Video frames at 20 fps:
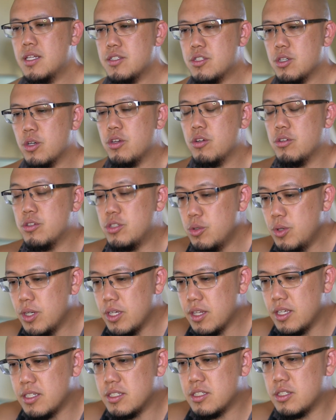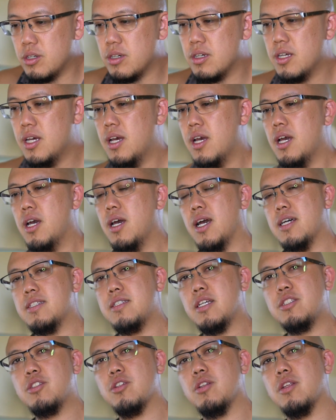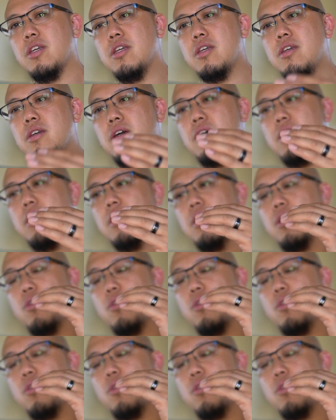And so you're doing this to essentially